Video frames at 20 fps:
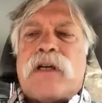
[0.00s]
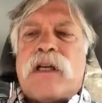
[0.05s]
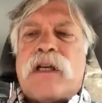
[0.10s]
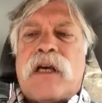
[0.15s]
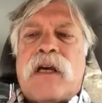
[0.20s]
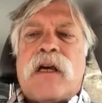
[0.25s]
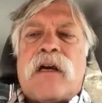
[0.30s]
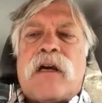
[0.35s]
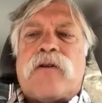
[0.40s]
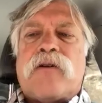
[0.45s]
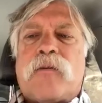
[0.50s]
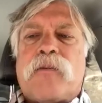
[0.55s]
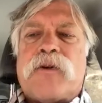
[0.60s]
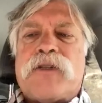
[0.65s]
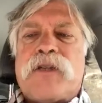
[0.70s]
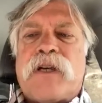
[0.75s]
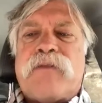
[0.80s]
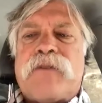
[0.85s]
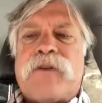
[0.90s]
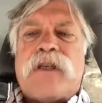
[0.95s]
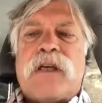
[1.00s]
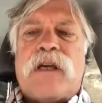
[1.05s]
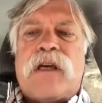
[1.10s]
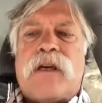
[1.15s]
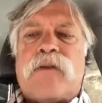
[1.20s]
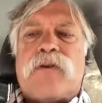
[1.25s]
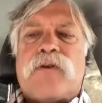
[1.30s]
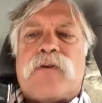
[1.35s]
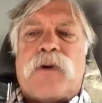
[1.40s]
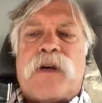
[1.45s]
October
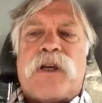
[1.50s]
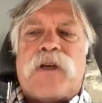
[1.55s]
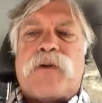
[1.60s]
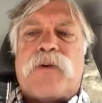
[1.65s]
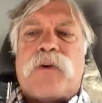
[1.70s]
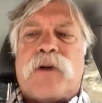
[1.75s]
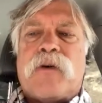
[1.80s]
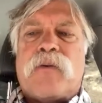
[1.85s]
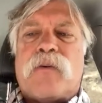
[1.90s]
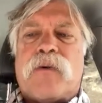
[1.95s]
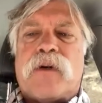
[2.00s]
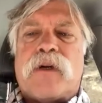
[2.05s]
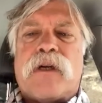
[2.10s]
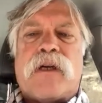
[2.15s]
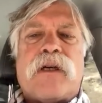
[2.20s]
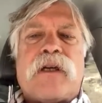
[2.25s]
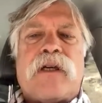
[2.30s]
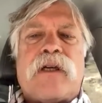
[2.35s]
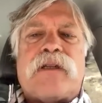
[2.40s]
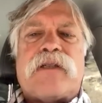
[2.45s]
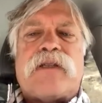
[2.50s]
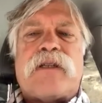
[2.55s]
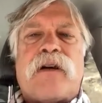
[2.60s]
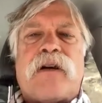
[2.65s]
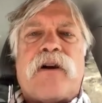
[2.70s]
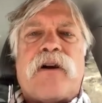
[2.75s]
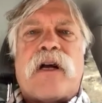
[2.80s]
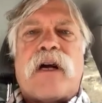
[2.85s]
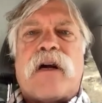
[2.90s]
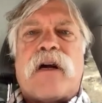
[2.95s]
17th, 2021, and
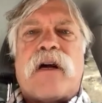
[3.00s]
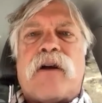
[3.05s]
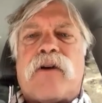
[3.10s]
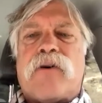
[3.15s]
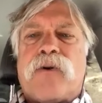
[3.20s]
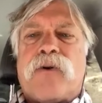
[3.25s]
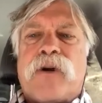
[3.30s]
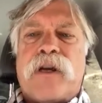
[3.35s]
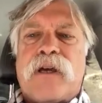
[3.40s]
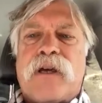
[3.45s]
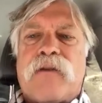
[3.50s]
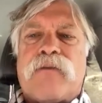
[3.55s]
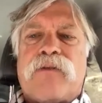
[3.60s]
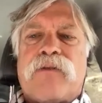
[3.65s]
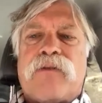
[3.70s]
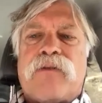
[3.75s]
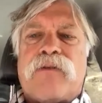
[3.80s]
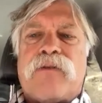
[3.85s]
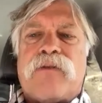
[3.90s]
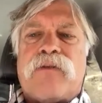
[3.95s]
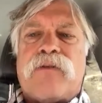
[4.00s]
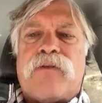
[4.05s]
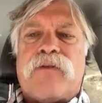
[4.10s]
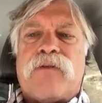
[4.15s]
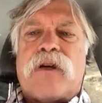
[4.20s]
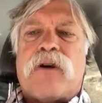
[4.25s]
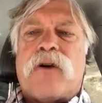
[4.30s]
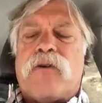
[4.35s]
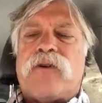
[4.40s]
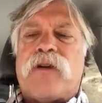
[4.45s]
Sarah and I are going to give the COVID
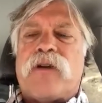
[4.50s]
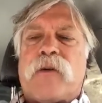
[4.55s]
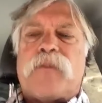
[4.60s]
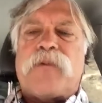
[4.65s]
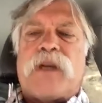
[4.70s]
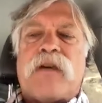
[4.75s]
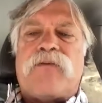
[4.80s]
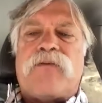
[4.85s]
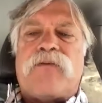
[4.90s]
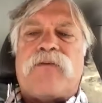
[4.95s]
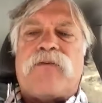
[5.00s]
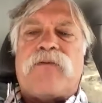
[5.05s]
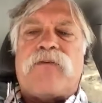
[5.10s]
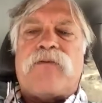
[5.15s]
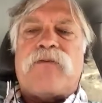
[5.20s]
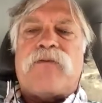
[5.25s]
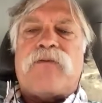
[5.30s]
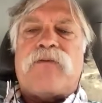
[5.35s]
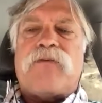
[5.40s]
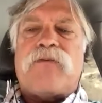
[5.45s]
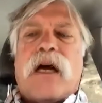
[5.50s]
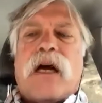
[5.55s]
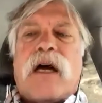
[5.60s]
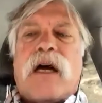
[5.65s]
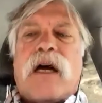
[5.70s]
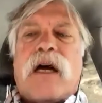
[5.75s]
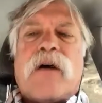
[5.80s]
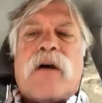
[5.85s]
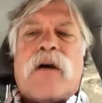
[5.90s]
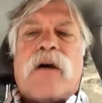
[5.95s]
update for Lake County.
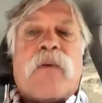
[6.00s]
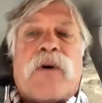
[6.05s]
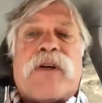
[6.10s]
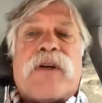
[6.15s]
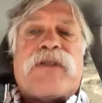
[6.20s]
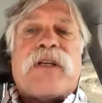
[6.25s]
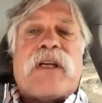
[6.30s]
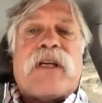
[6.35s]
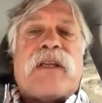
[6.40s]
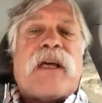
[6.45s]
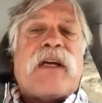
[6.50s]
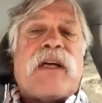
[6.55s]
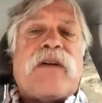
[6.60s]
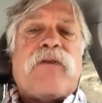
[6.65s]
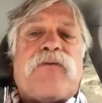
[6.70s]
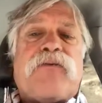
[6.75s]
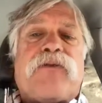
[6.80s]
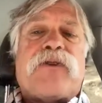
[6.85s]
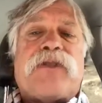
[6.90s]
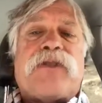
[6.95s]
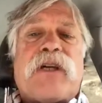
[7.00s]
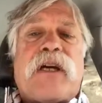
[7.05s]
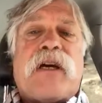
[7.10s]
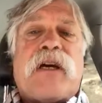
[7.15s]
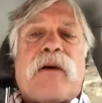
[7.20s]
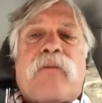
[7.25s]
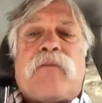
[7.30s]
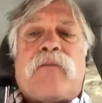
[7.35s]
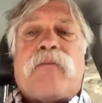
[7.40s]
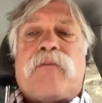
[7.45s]
And we want to say thank you to
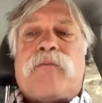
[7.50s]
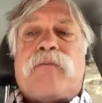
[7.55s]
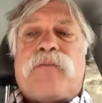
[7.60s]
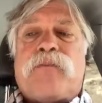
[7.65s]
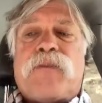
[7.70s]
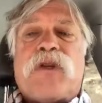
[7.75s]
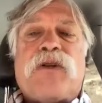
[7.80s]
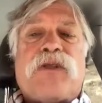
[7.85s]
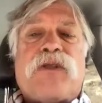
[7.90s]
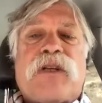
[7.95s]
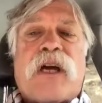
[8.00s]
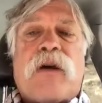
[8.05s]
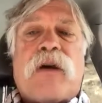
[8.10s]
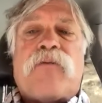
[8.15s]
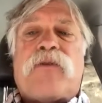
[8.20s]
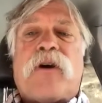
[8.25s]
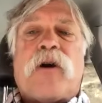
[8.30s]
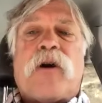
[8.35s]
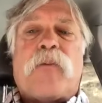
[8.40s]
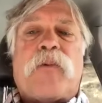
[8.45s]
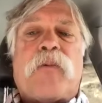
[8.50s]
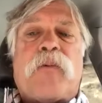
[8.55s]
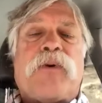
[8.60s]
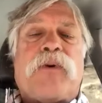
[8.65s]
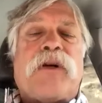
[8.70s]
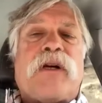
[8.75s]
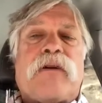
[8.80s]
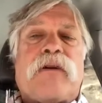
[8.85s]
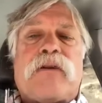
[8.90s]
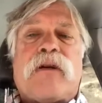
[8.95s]
Sam for helping
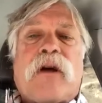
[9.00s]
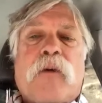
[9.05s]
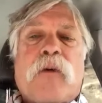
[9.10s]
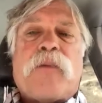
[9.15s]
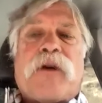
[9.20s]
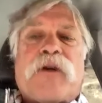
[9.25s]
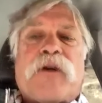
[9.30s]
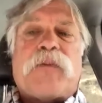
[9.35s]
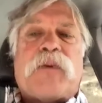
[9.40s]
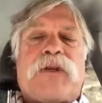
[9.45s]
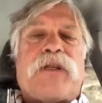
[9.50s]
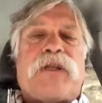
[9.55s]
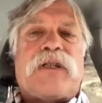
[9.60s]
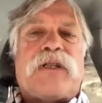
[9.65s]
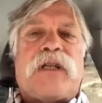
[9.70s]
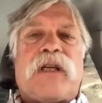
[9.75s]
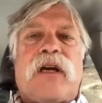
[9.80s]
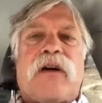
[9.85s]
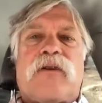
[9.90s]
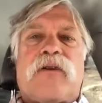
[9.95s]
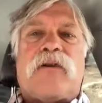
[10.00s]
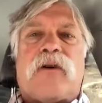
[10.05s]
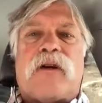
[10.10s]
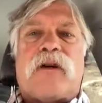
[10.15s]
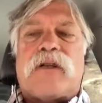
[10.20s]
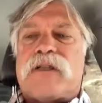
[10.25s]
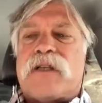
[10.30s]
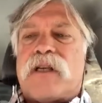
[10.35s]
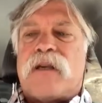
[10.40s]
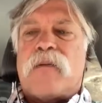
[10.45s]
us put this together on a
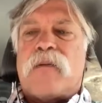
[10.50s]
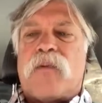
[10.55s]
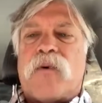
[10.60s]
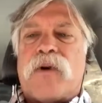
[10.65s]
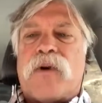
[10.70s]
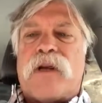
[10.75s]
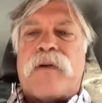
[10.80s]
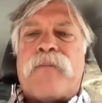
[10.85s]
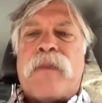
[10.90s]
Sunday morning.